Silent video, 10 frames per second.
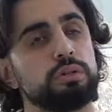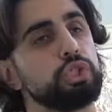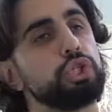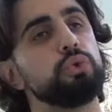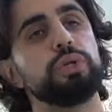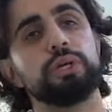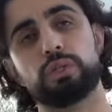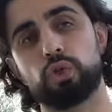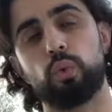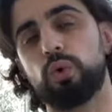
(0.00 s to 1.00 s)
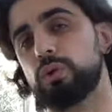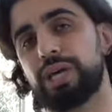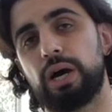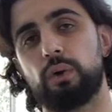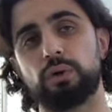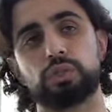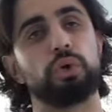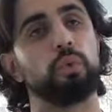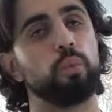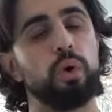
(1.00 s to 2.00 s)
shooting towards our
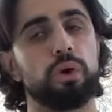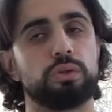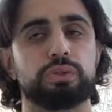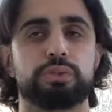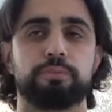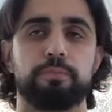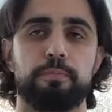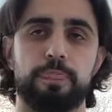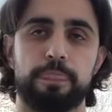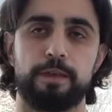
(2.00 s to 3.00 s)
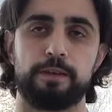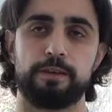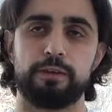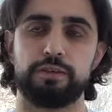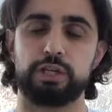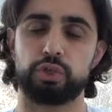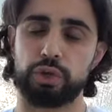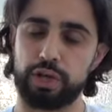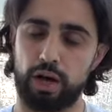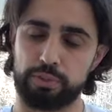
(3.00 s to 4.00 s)
stone walls. They took
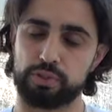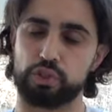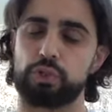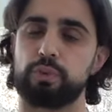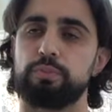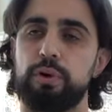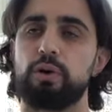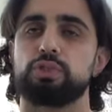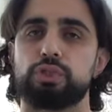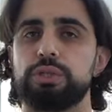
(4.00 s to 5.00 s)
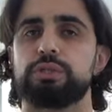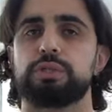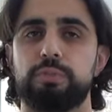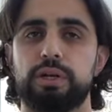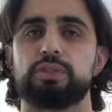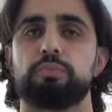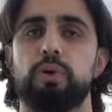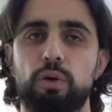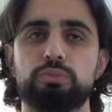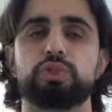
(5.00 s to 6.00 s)
the opposition with the palm trees, because the palm